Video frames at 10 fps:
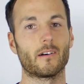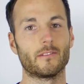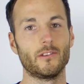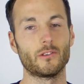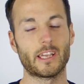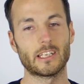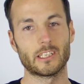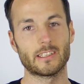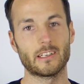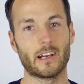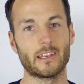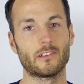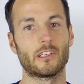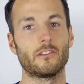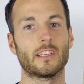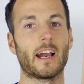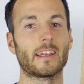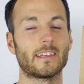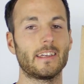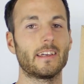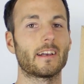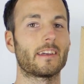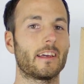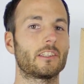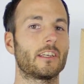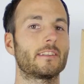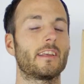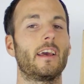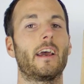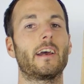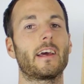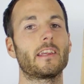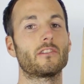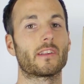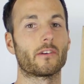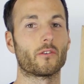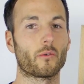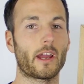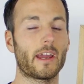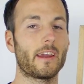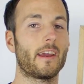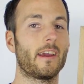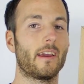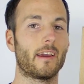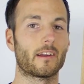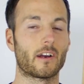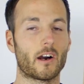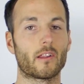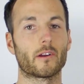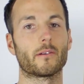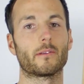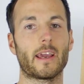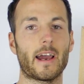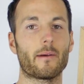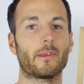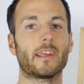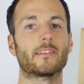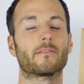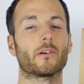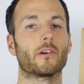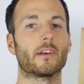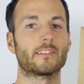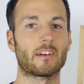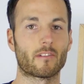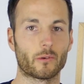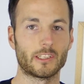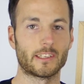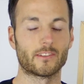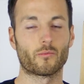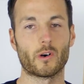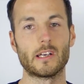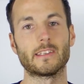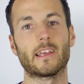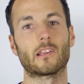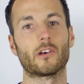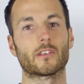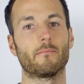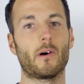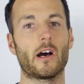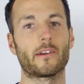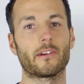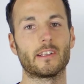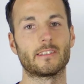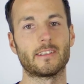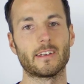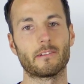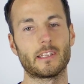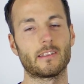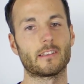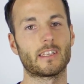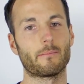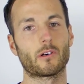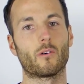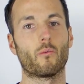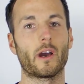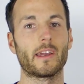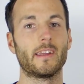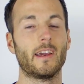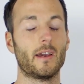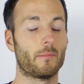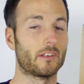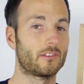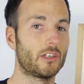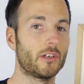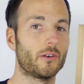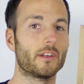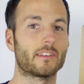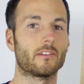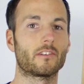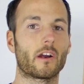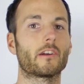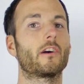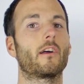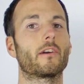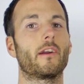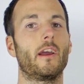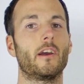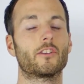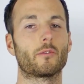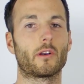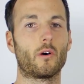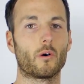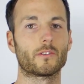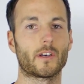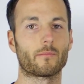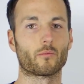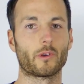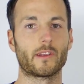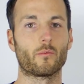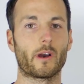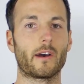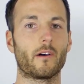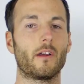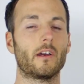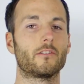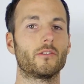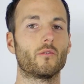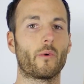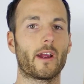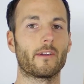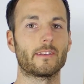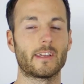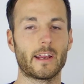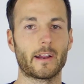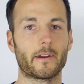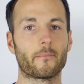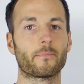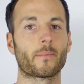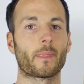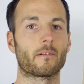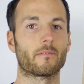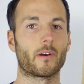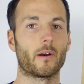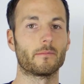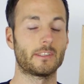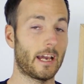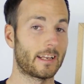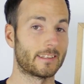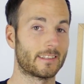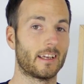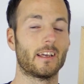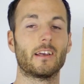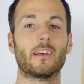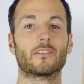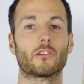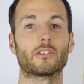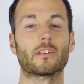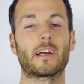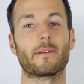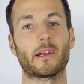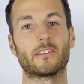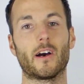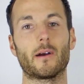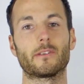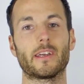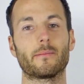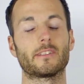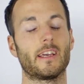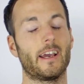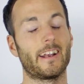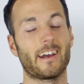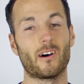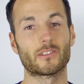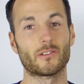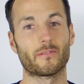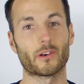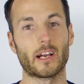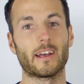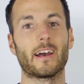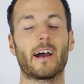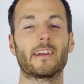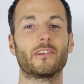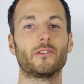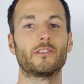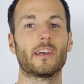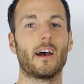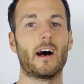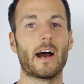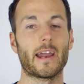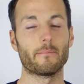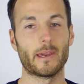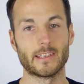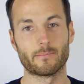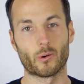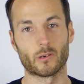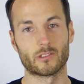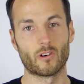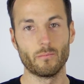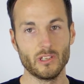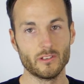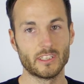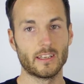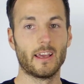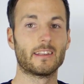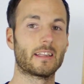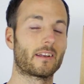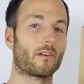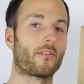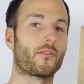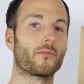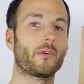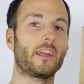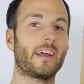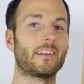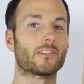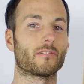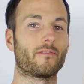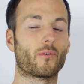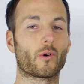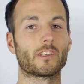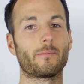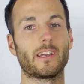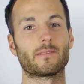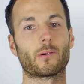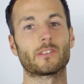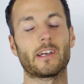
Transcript: New kitchens, I usually use IKEA kitchens, and I use the gray colored cabinets for several reasons. One, it looks modern, it's different than the typical white, but two, it's a dark color, so it holds up really well to wear and tear from tenants. So those are kind of my top tips. And I also forgot, I use high baseboards. So don't be using the little 3-inch or 4-inch baseboards.